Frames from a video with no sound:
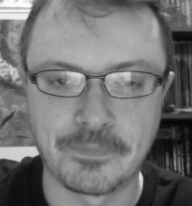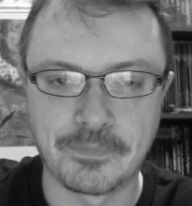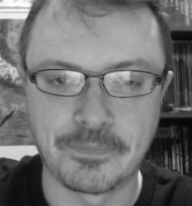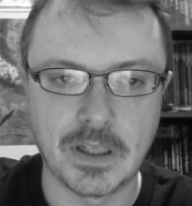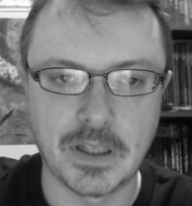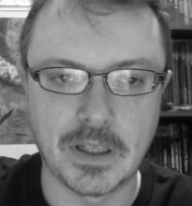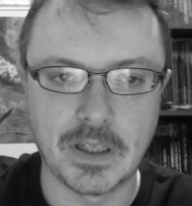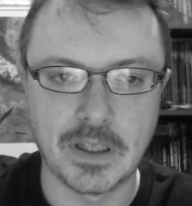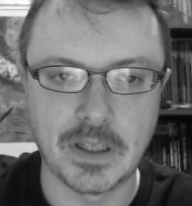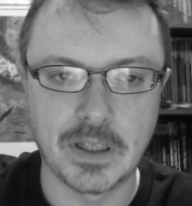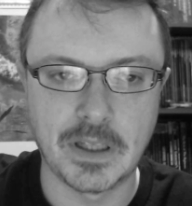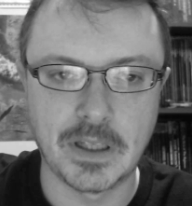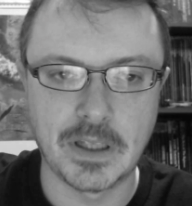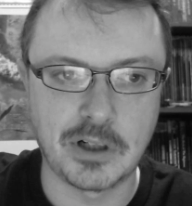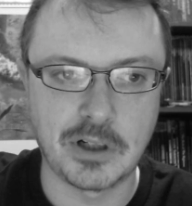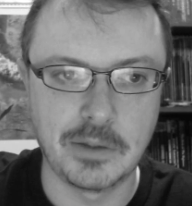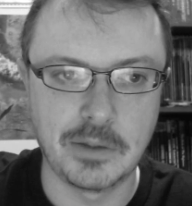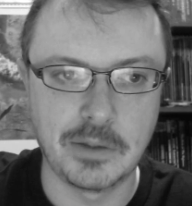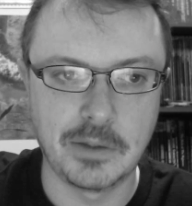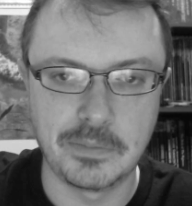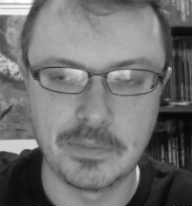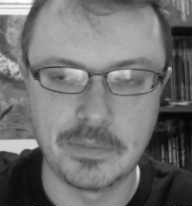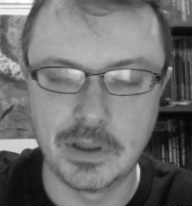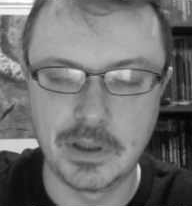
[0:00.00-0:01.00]
A short clip,
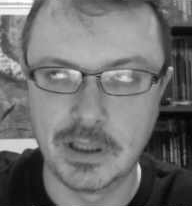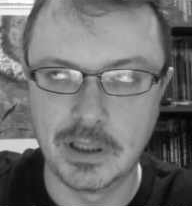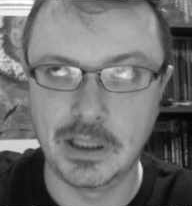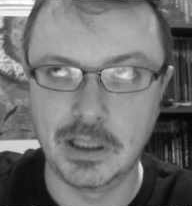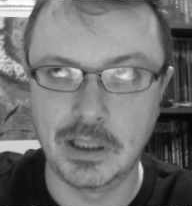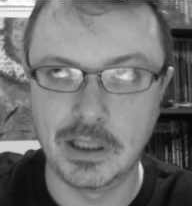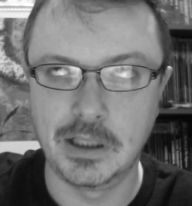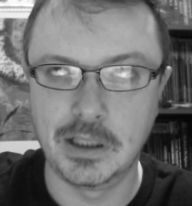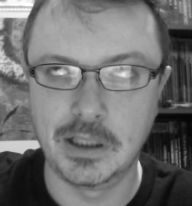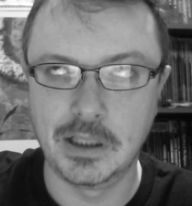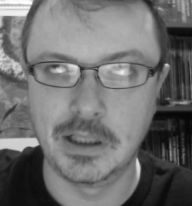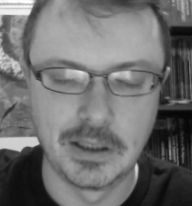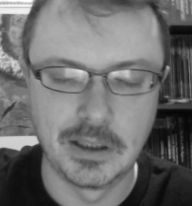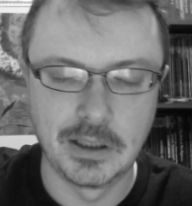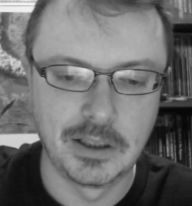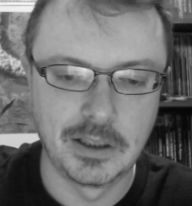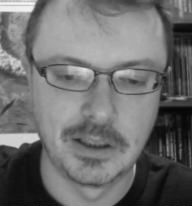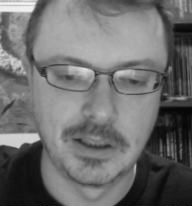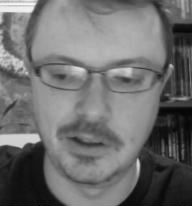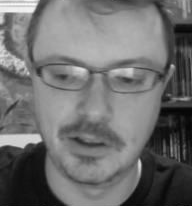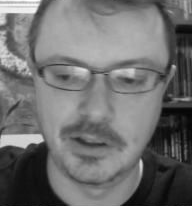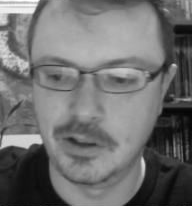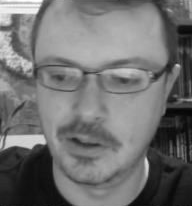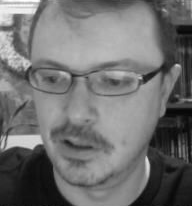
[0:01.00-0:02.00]

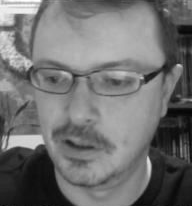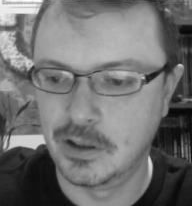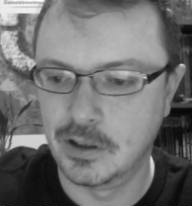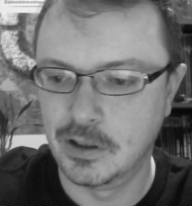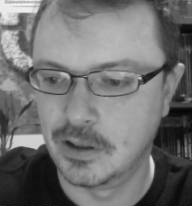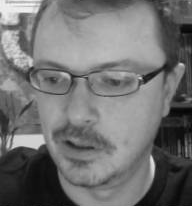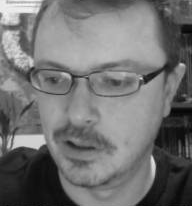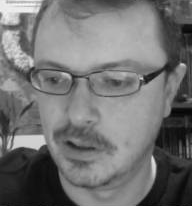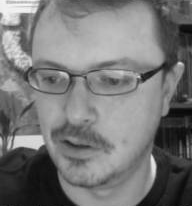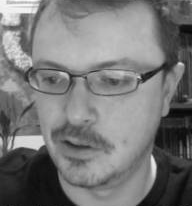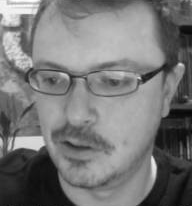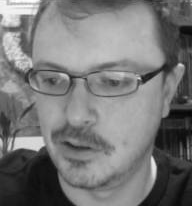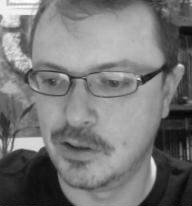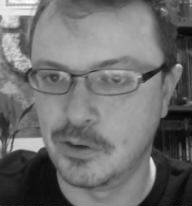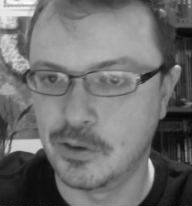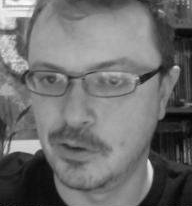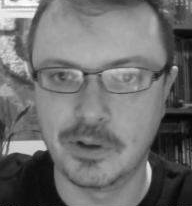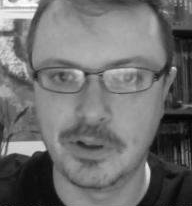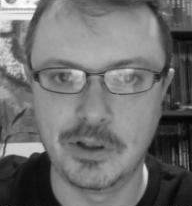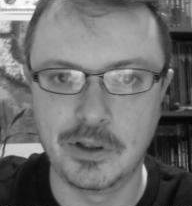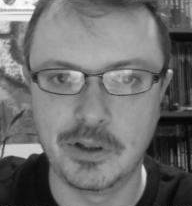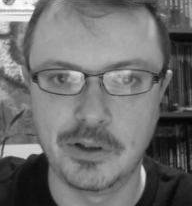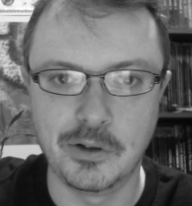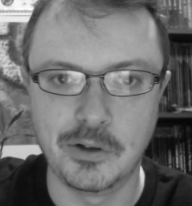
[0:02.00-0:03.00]
you, you
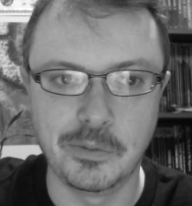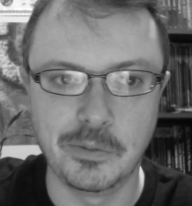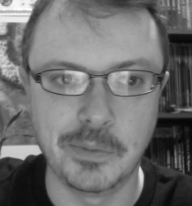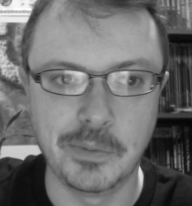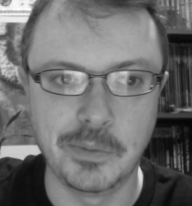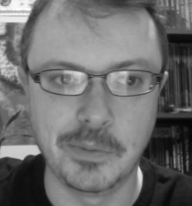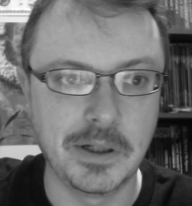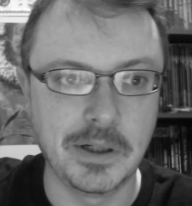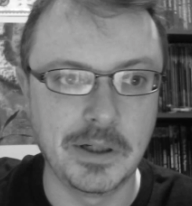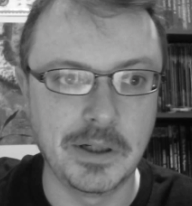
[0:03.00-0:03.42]
know me.